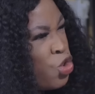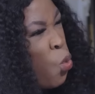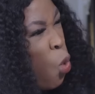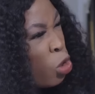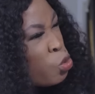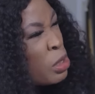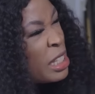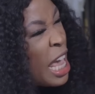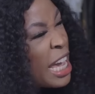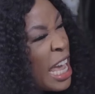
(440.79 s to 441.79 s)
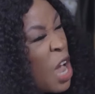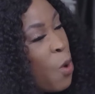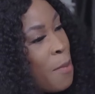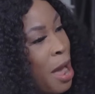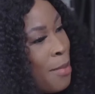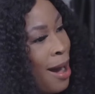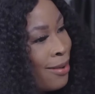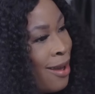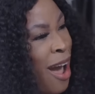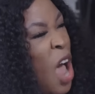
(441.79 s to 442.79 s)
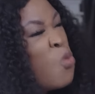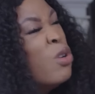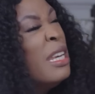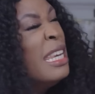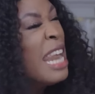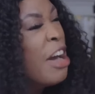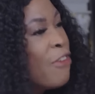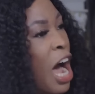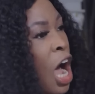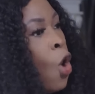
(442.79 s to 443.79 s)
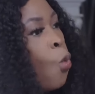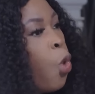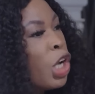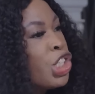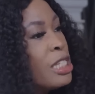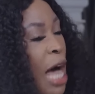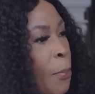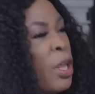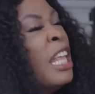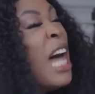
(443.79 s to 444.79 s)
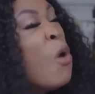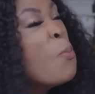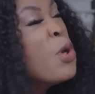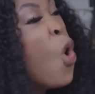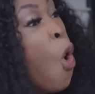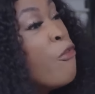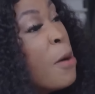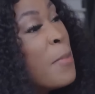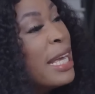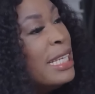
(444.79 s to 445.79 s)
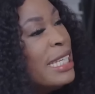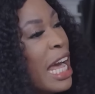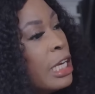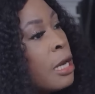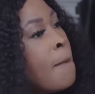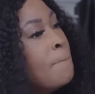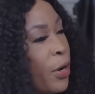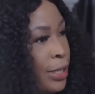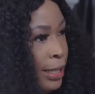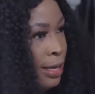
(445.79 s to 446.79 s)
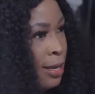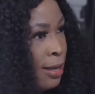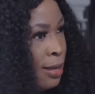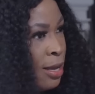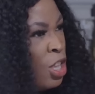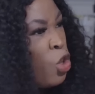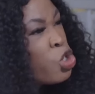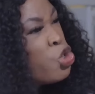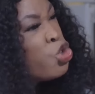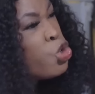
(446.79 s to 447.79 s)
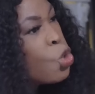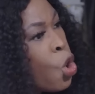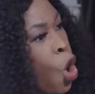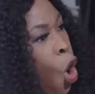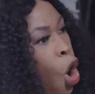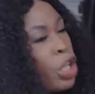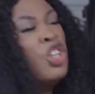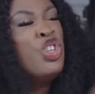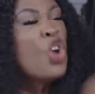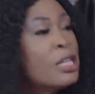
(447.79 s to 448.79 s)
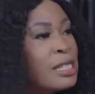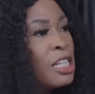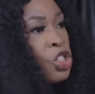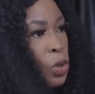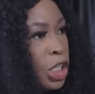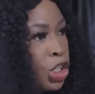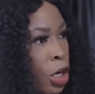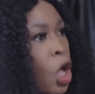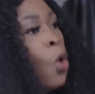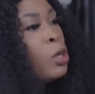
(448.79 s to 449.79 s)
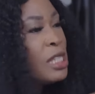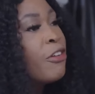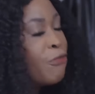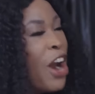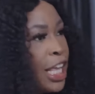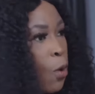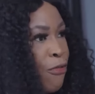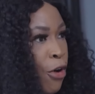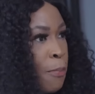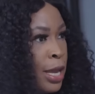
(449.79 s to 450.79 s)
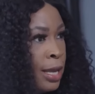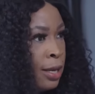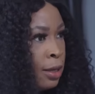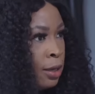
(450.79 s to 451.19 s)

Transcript: You want to take away my man. I will never watch it happen. That will be over my dead body. Not you or the nonsense tradition will take Frank away from me.